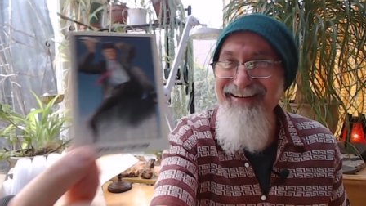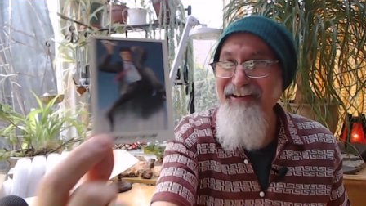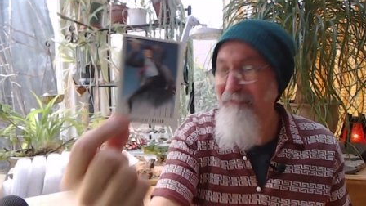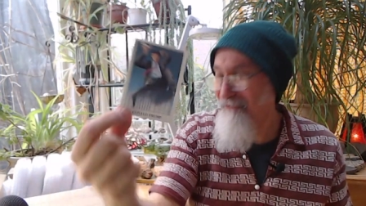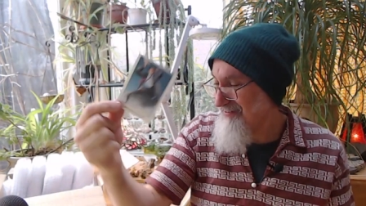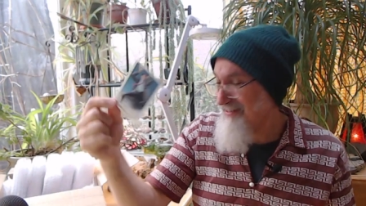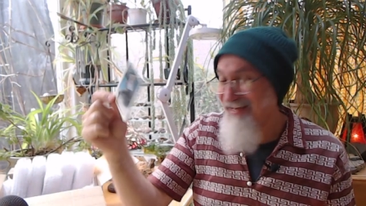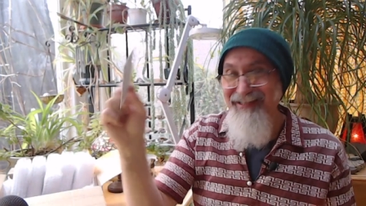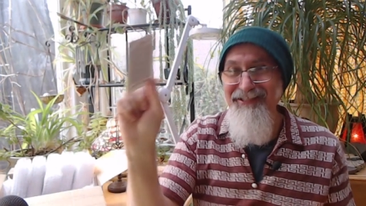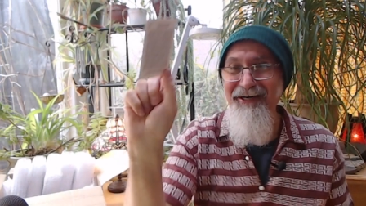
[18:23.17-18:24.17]
Fantastic,
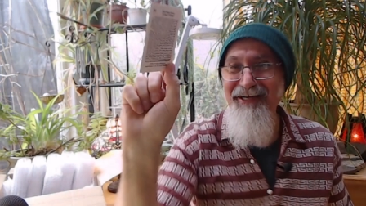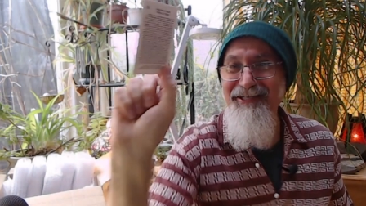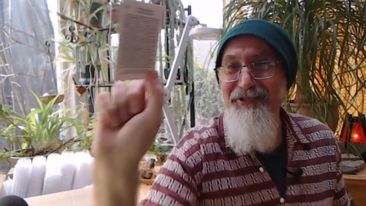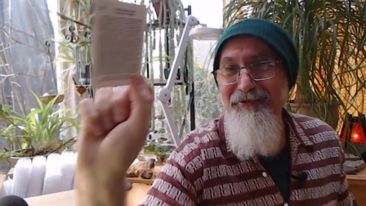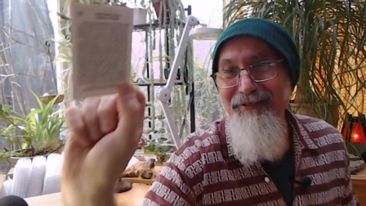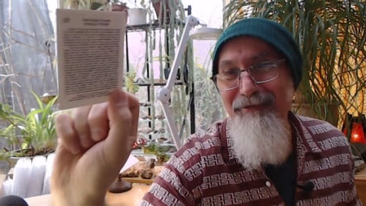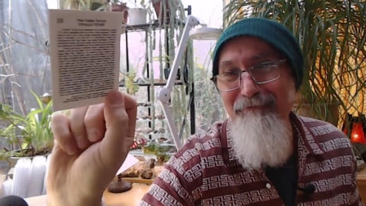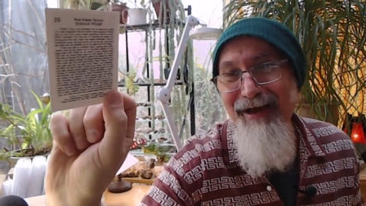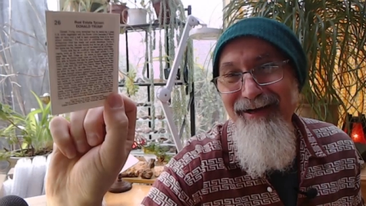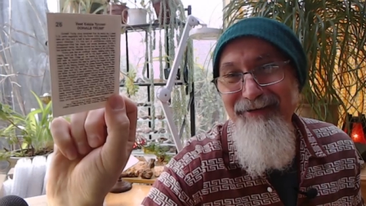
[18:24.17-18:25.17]
and it's got history in the
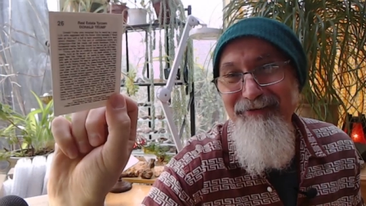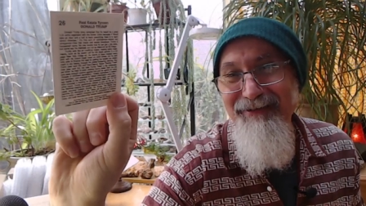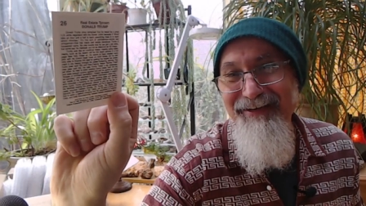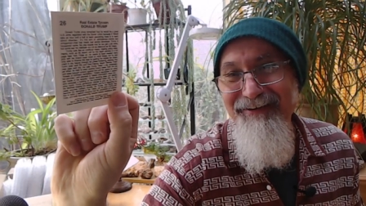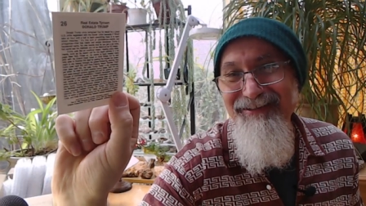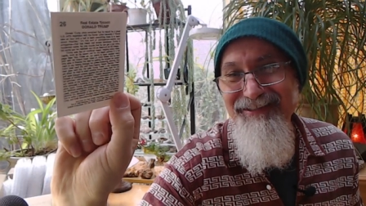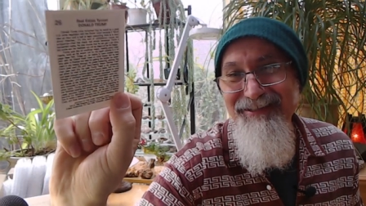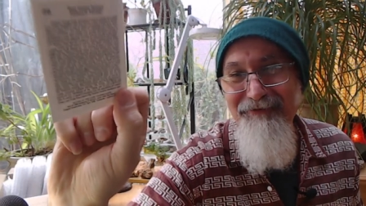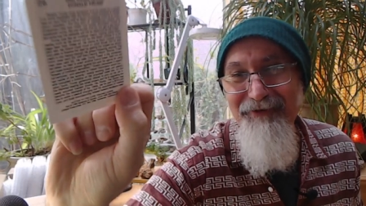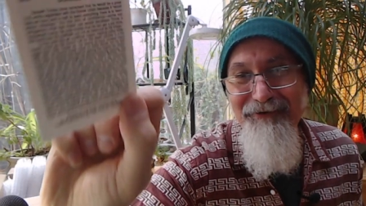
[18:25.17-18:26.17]
back, who they are and
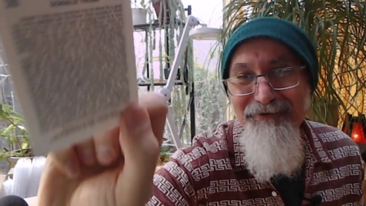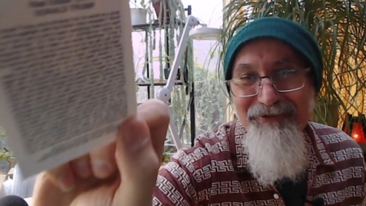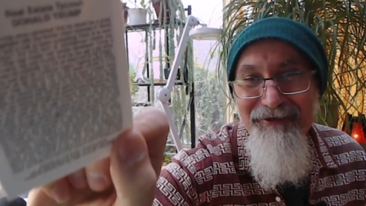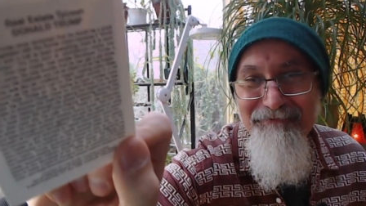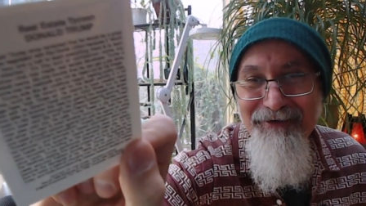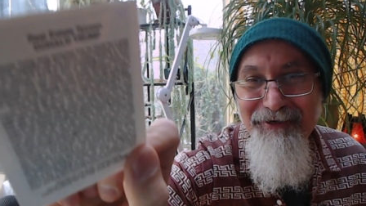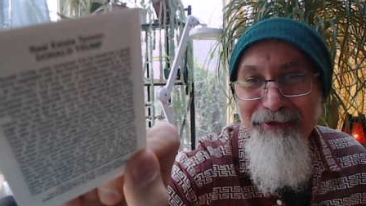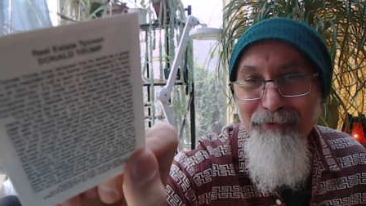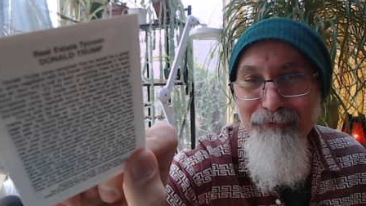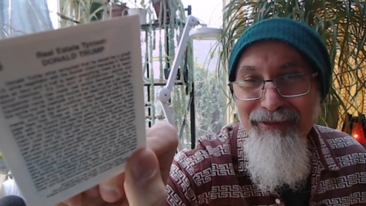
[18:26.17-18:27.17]
stuff. Donald Trump,
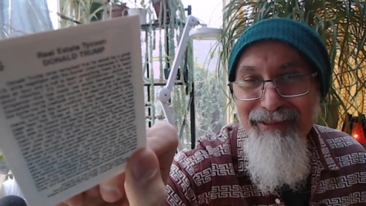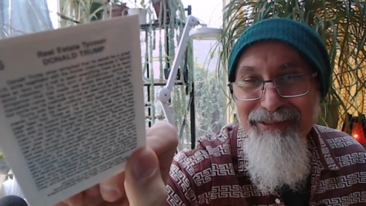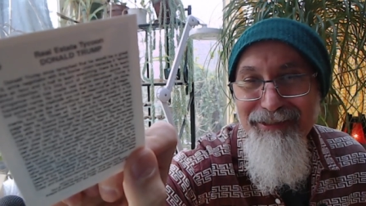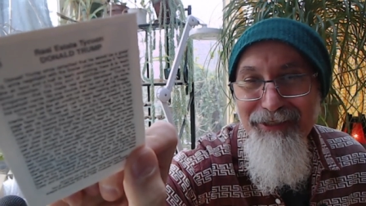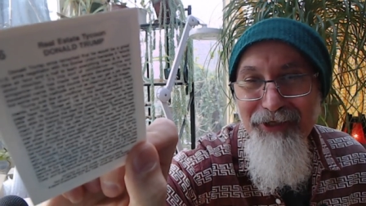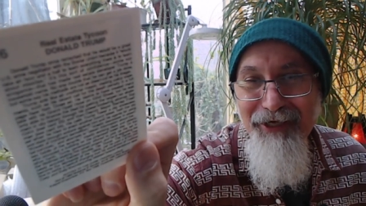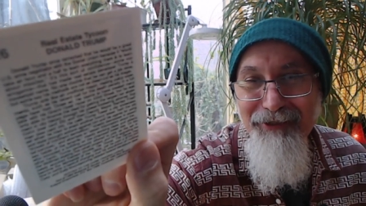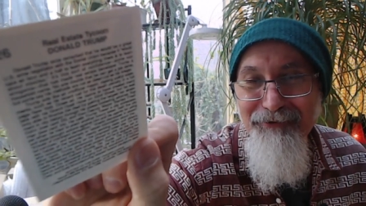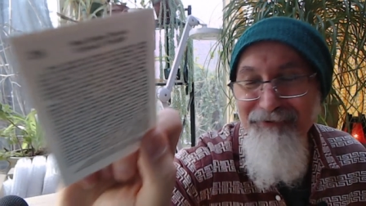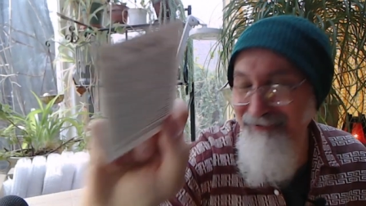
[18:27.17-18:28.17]
real estate tycoon,